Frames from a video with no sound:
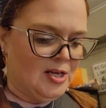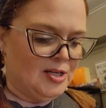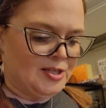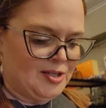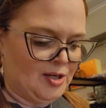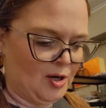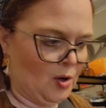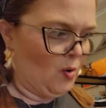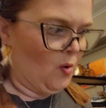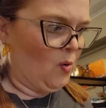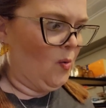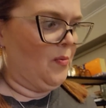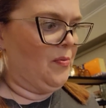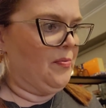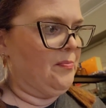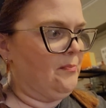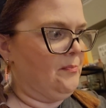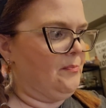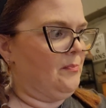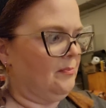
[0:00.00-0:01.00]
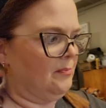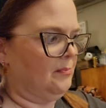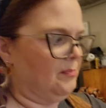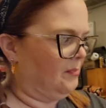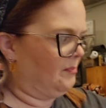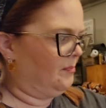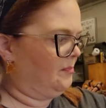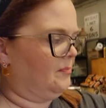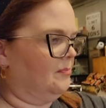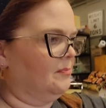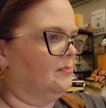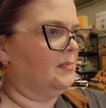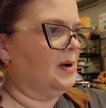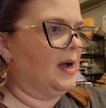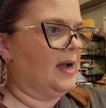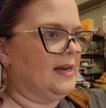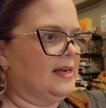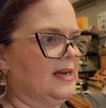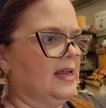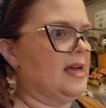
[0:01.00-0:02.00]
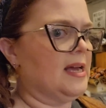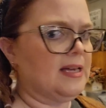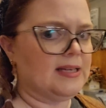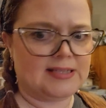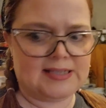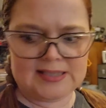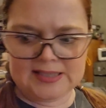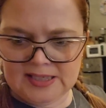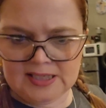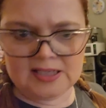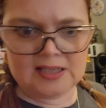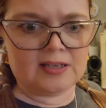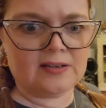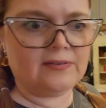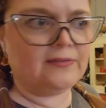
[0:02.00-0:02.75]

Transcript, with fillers: So my next